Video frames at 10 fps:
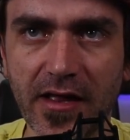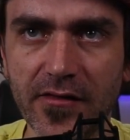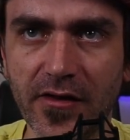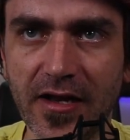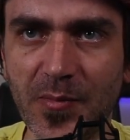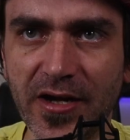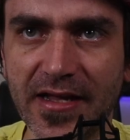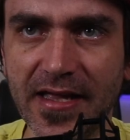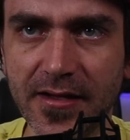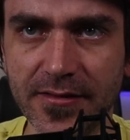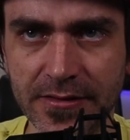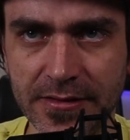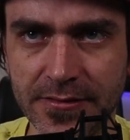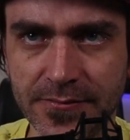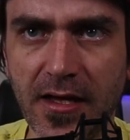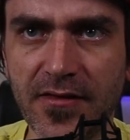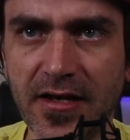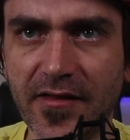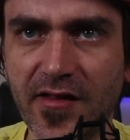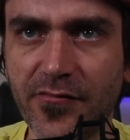So let's put in a kick, and then
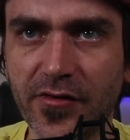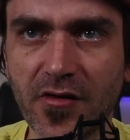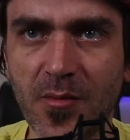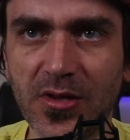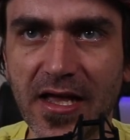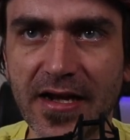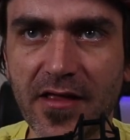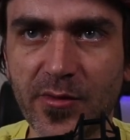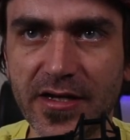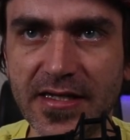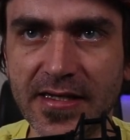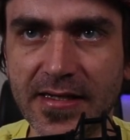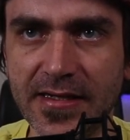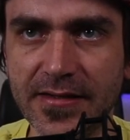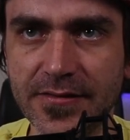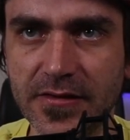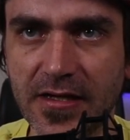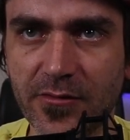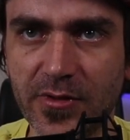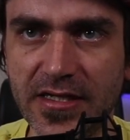let's say, for example, like another one here,
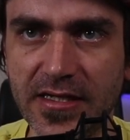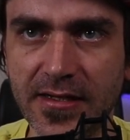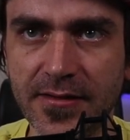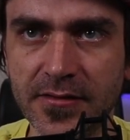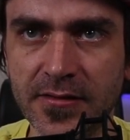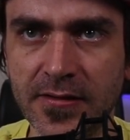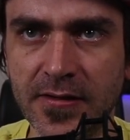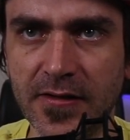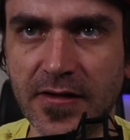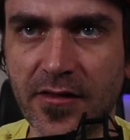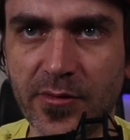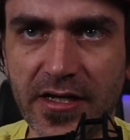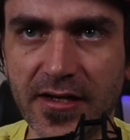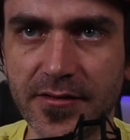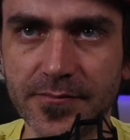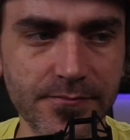another one here, another one here.